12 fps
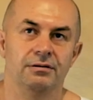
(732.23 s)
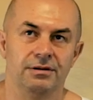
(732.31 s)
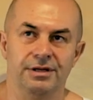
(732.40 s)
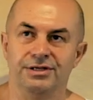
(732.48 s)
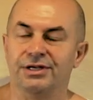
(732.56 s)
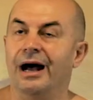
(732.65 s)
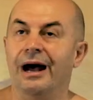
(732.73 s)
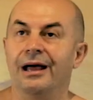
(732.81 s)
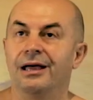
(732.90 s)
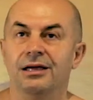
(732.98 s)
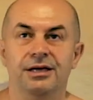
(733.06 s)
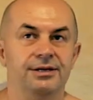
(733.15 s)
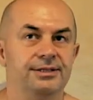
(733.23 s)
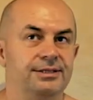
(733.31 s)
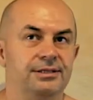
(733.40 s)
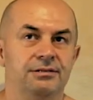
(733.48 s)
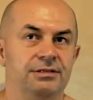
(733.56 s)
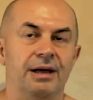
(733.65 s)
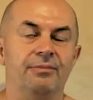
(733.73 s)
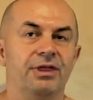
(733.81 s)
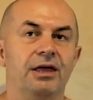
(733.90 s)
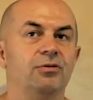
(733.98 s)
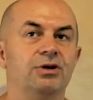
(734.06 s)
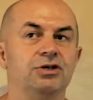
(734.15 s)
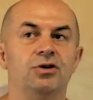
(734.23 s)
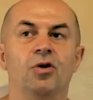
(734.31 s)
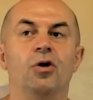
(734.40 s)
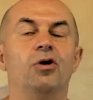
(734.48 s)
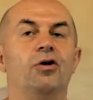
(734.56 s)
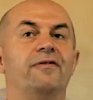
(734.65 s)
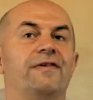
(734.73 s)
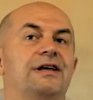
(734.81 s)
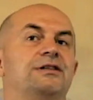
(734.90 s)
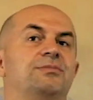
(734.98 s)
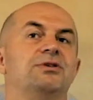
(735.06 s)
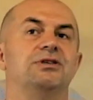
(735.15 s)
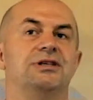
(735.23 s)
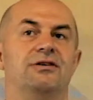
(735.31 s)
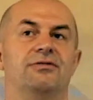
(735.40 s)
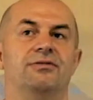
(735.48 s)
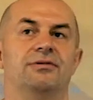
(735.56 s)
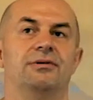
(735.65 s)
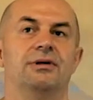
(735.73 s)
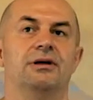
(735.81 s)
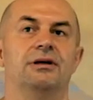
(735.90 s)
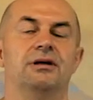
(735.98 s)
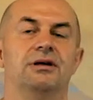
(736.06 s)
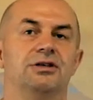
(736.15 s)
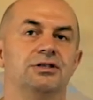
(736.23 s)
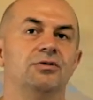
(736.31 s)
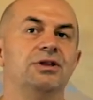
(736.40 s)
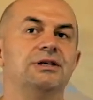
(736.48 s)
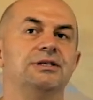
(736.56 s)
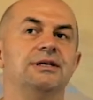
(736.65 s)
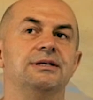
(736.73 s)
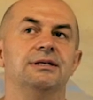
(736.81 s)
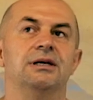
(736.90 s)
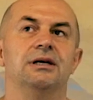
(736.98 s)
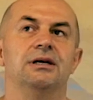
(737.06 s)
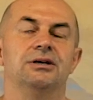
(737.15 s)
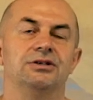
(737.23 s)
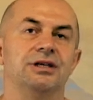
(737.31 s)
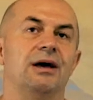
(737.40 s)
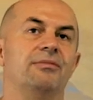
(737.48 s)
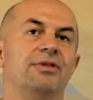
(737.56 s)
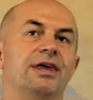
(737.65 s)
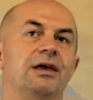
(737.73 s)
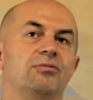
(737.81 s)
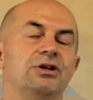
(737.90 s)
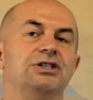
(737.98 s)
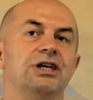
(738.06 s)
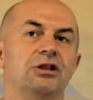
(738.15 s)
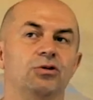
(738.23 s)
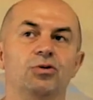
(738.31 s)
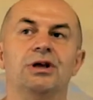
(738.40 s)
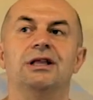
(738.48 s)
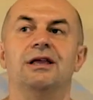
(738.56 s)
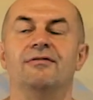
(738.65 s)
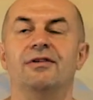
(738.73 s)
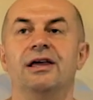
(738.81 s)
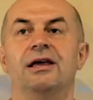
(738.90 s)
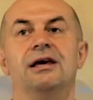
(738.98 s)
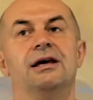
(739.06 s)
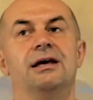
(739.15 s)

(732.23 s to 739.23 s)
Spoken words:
This I is something which all of us perceive. So this is something which intuitively